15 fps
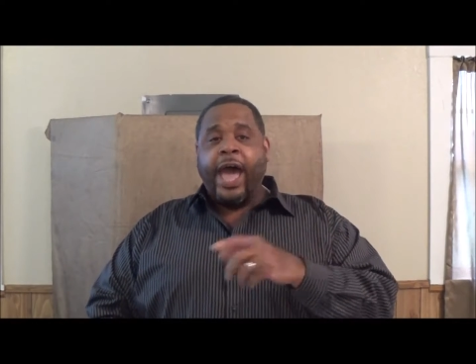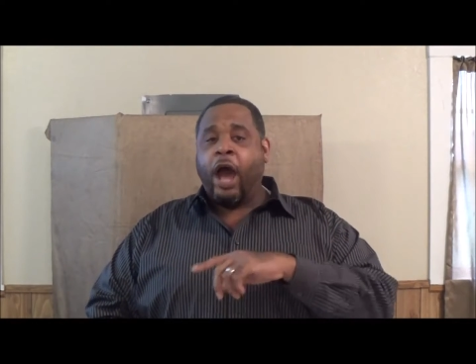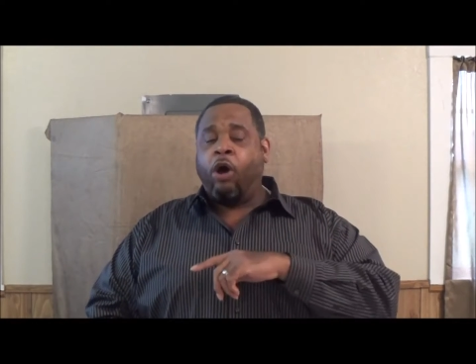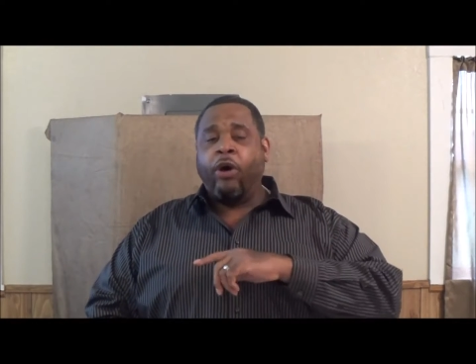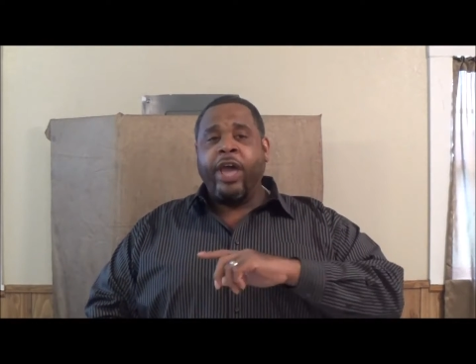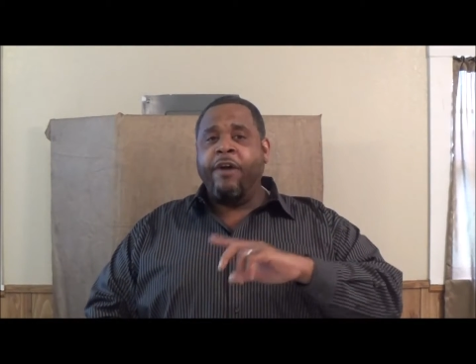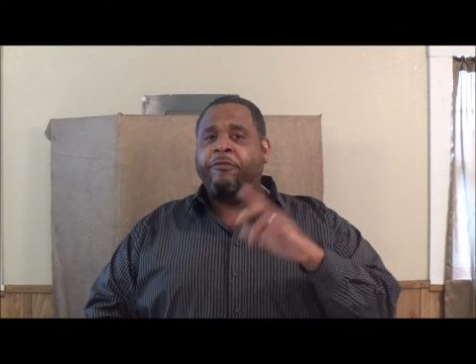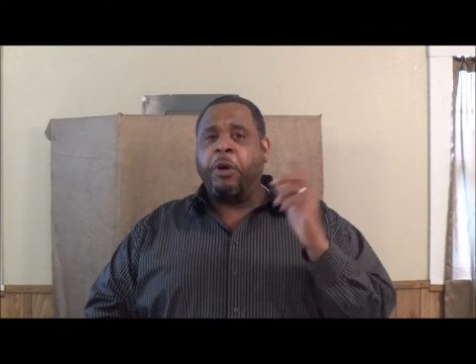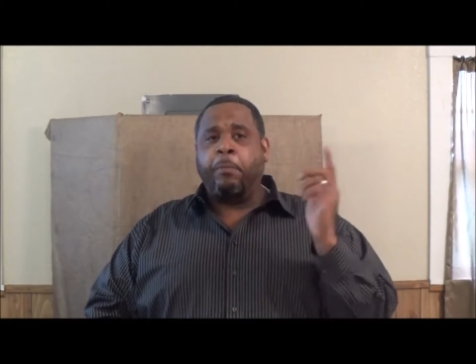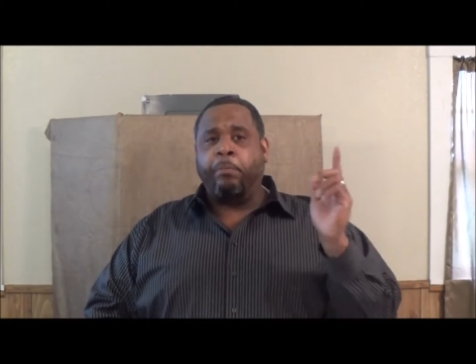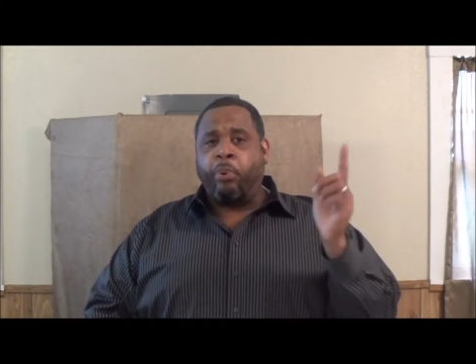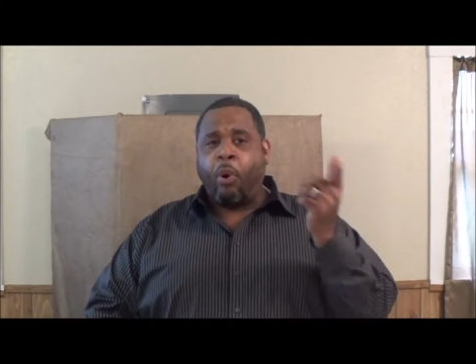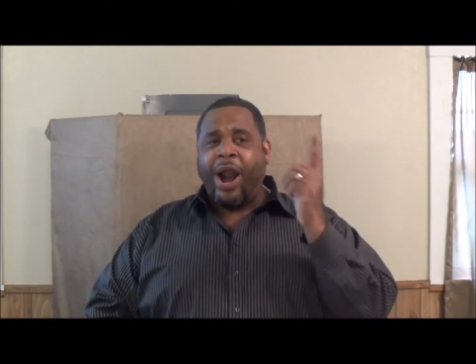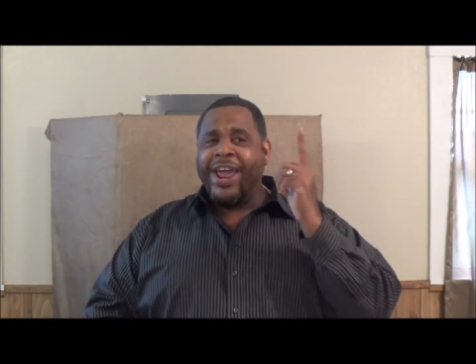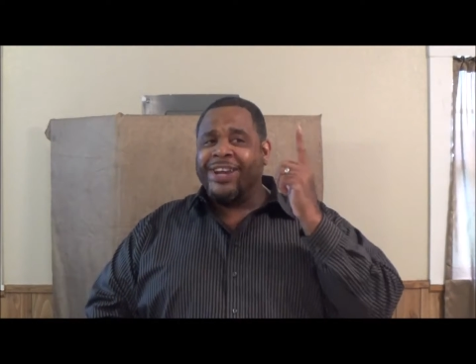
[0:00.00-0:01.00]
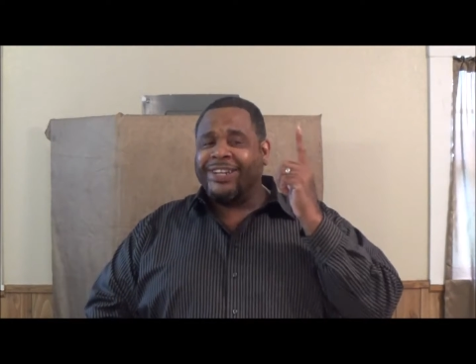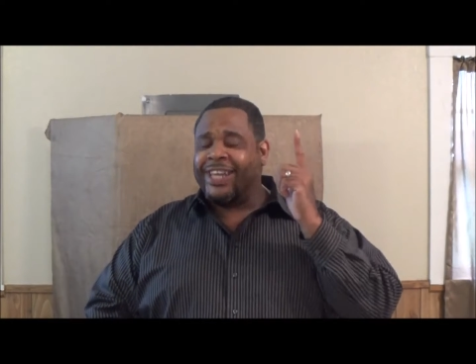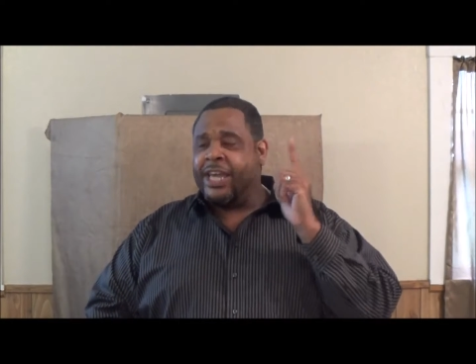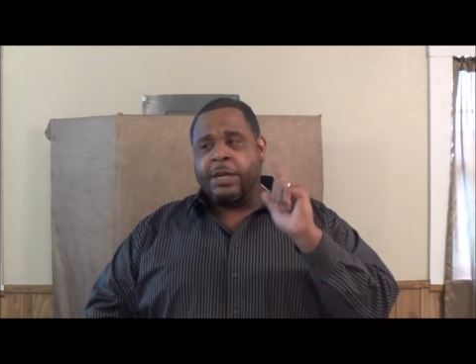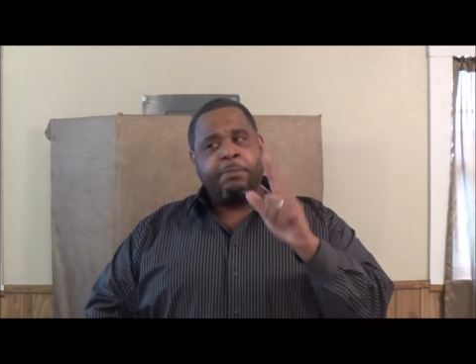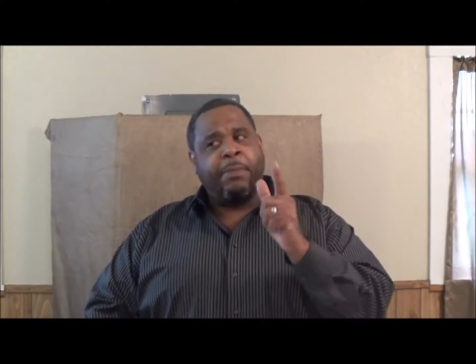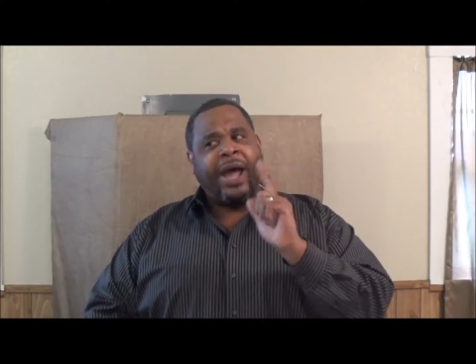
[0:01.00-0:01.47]
however bright
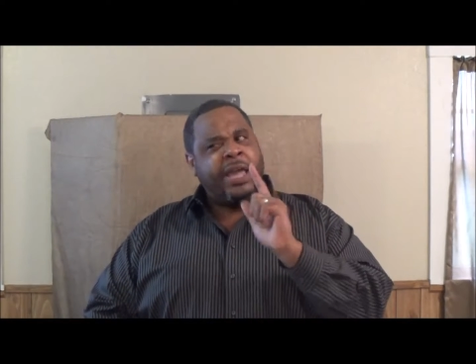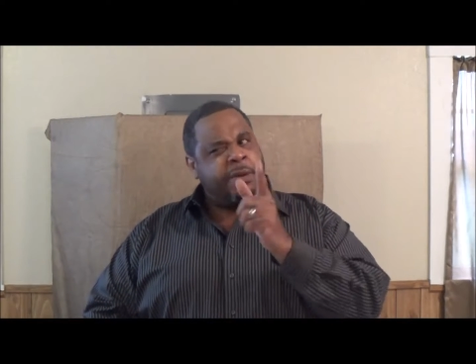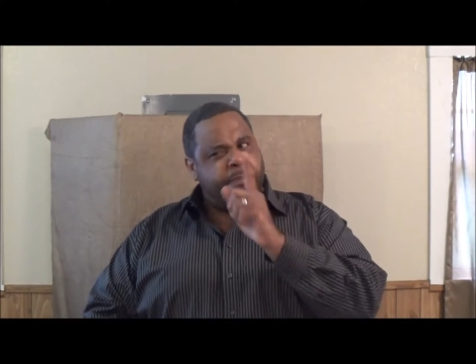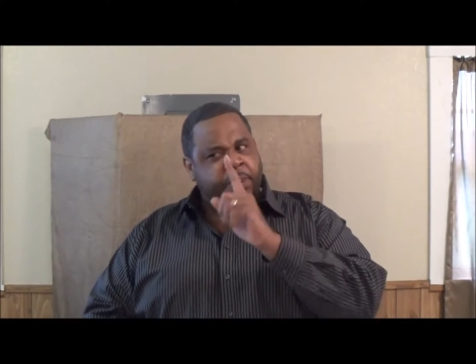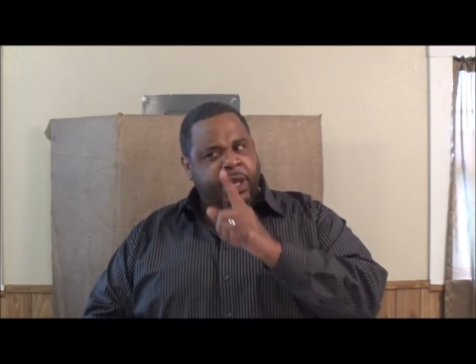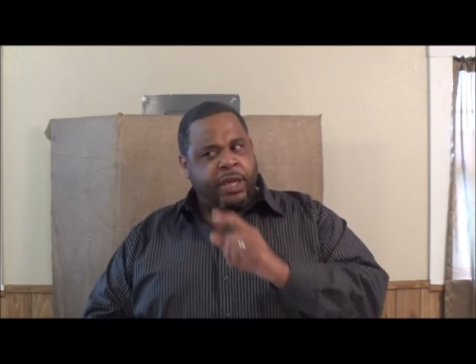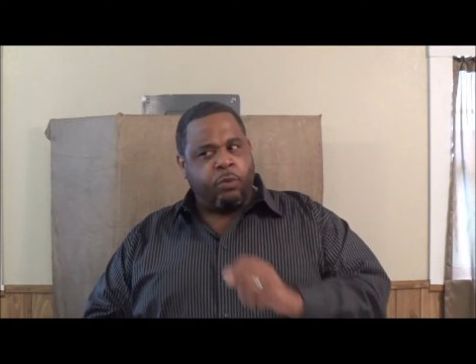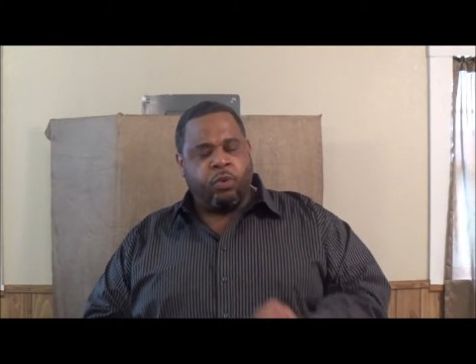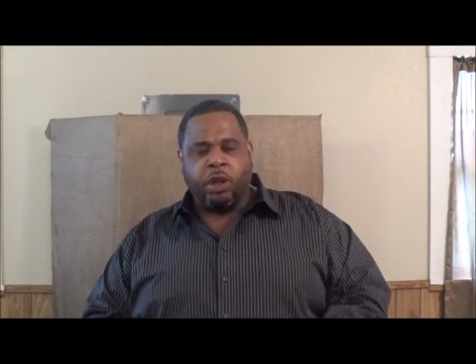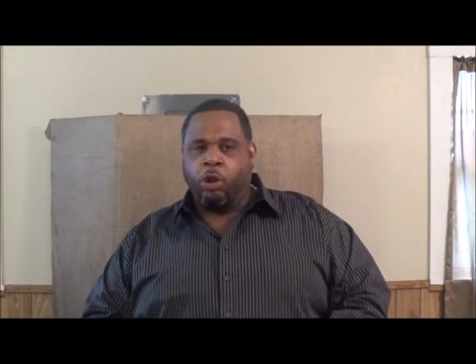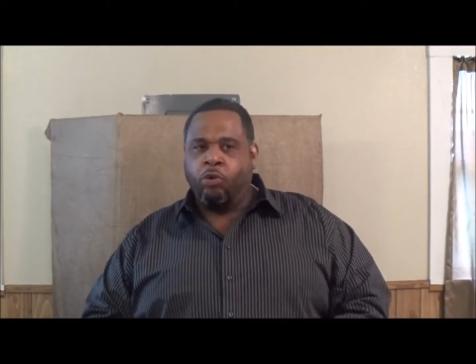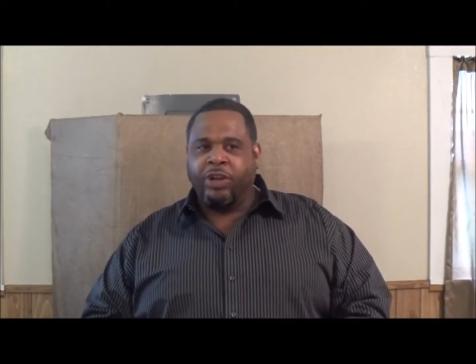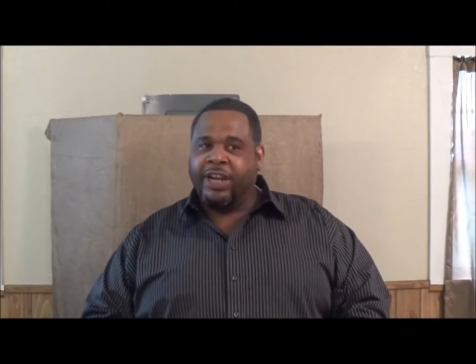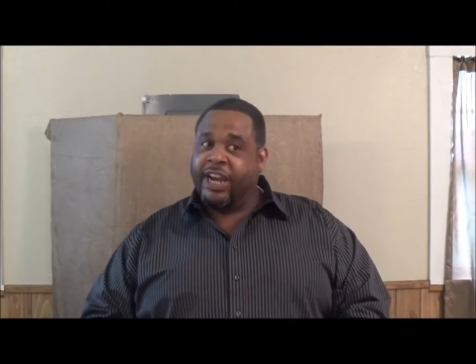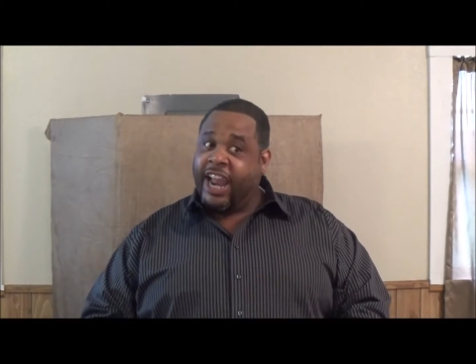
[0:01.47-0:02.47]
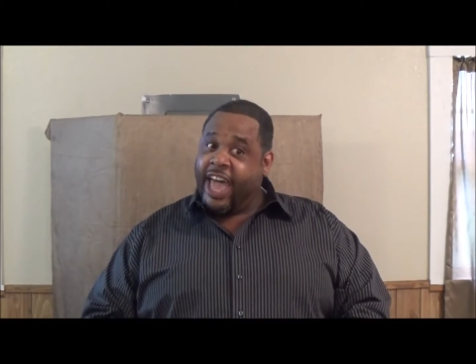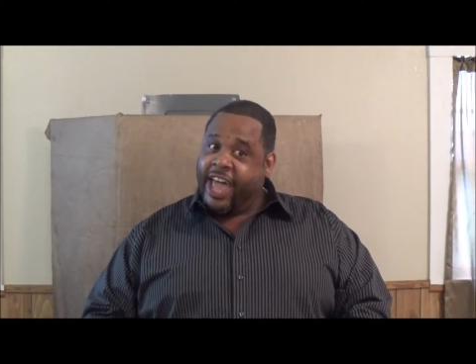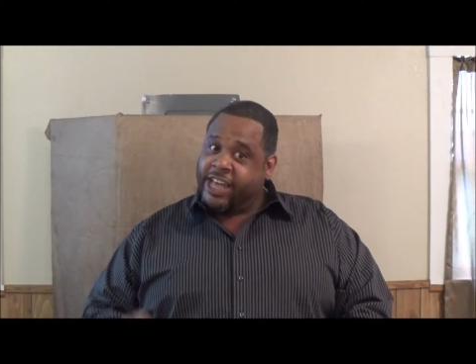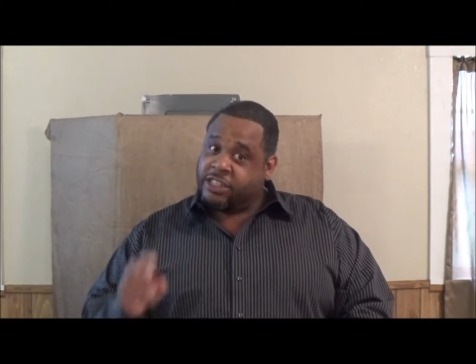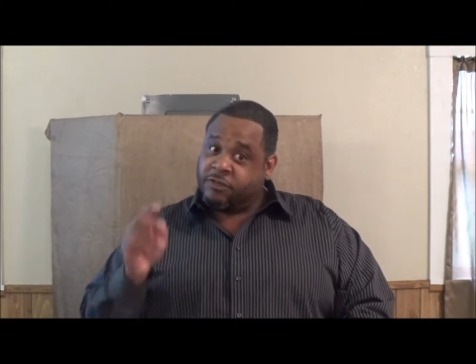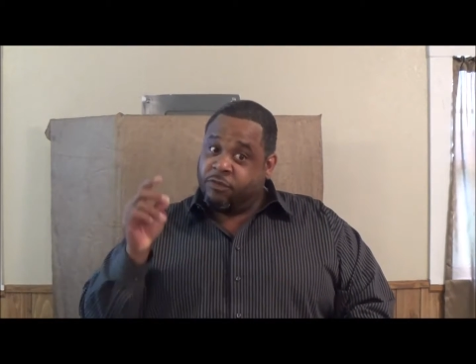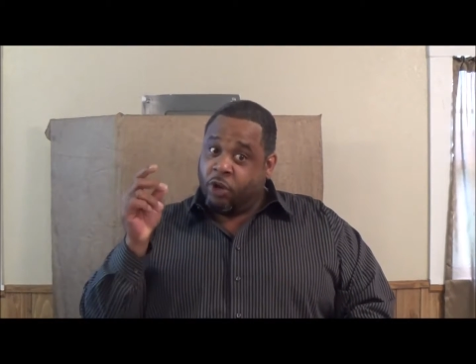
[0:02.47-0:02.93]
it might be, will only
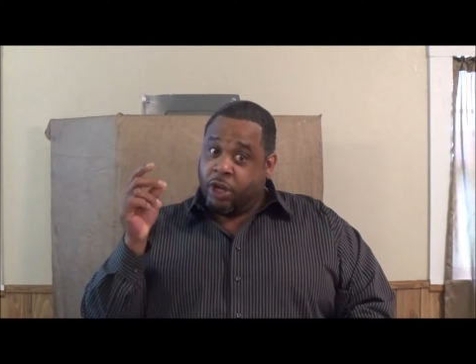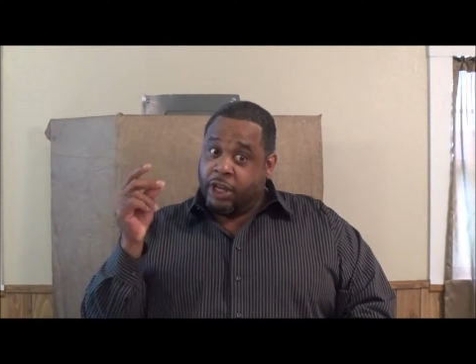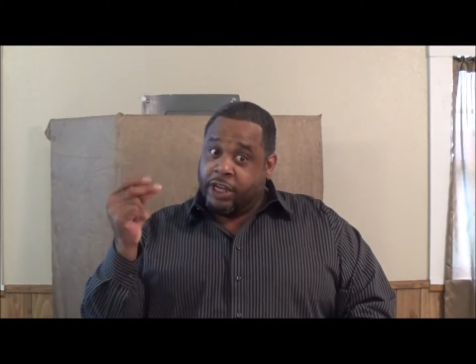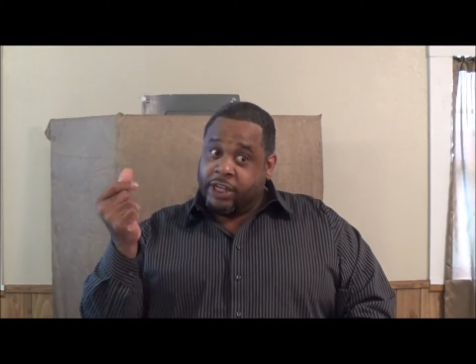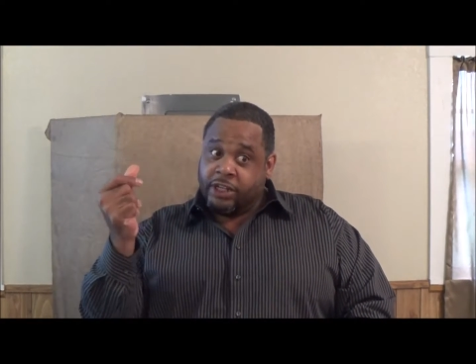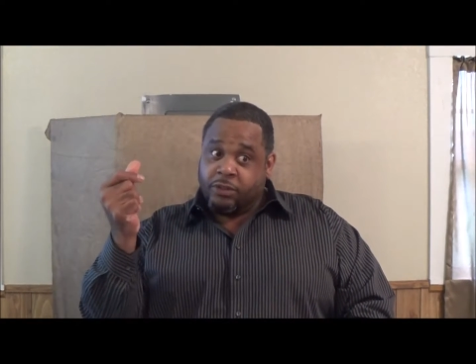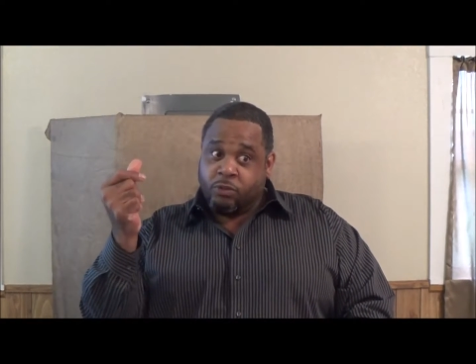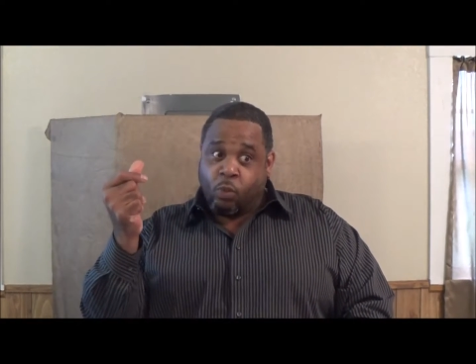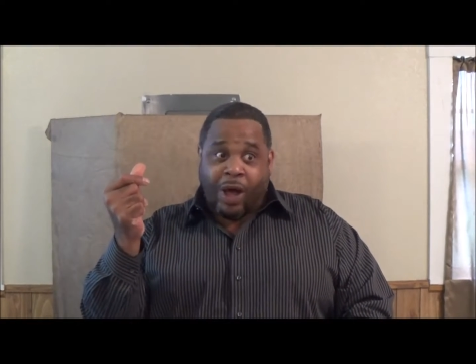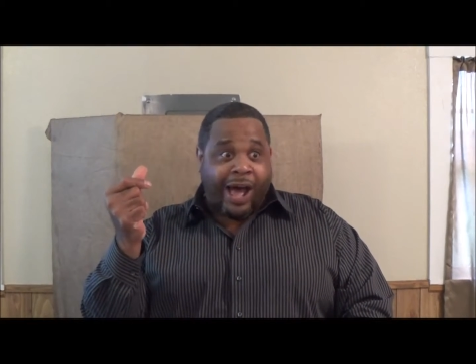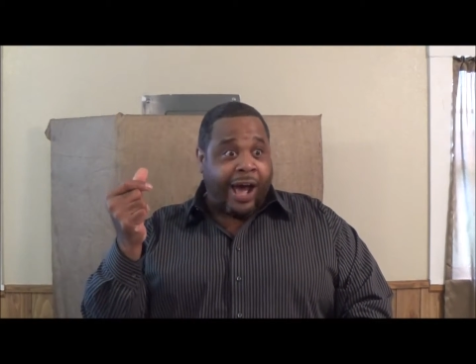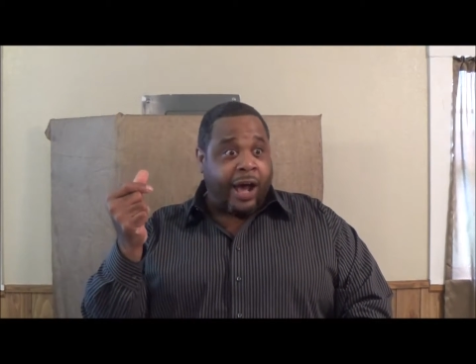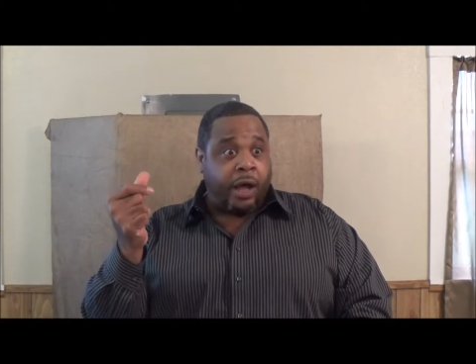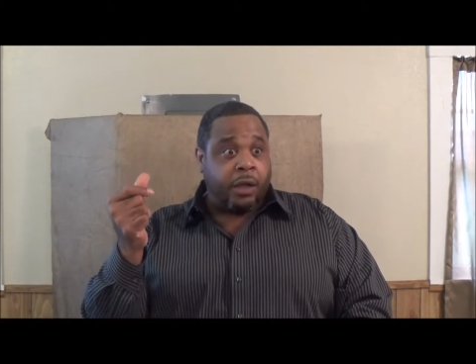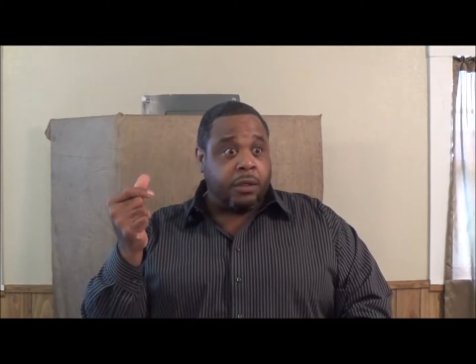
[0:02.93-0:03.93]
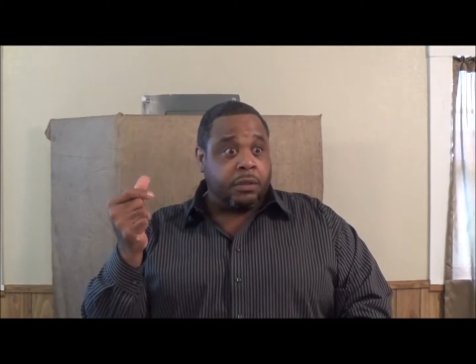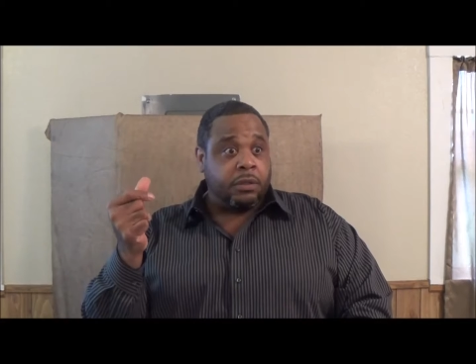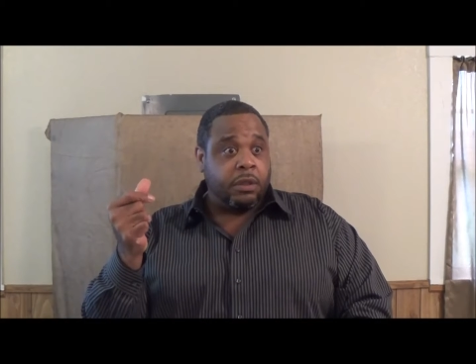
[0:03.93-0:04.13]
last for a little while.